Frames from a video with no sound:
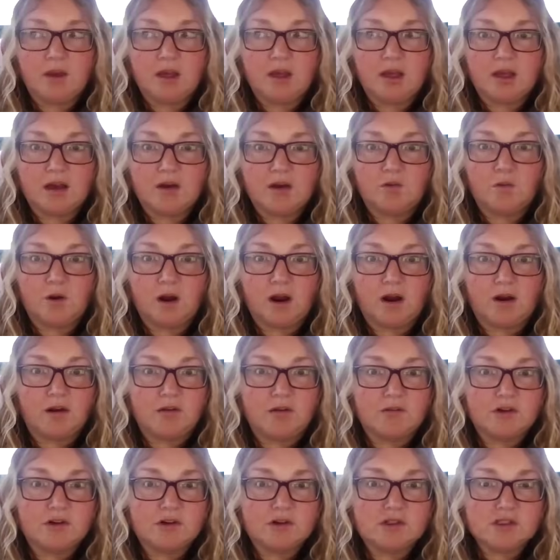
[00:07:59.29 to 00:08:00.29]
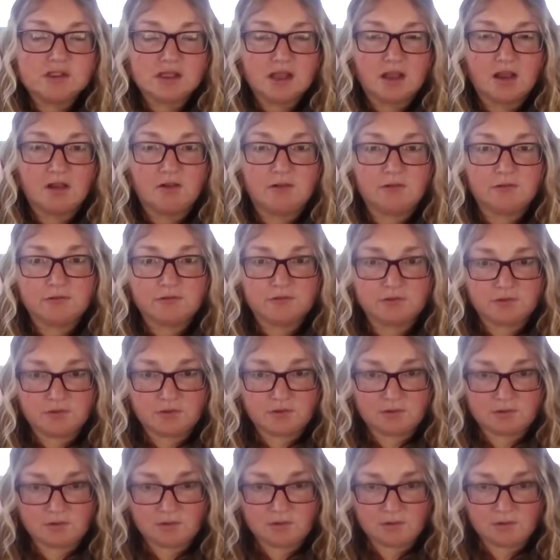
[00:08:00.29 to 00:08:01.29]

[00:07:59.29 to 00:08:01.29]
Being aware of yourself,